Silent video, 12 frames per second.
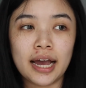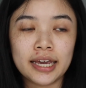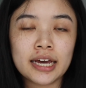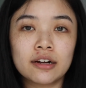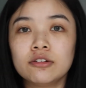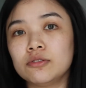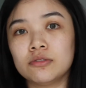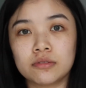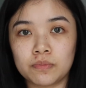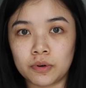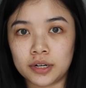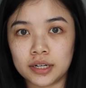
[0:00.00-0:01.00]
I cannot use those
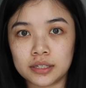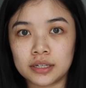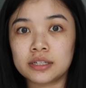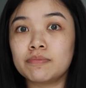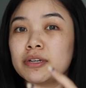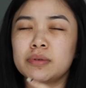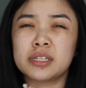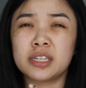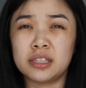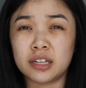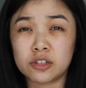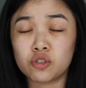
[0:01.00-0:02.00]
products because it makes my
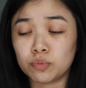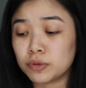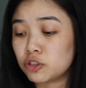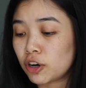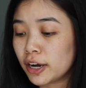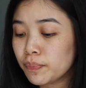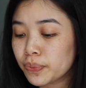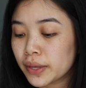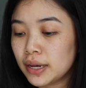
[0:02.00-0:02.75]
skin like super dry,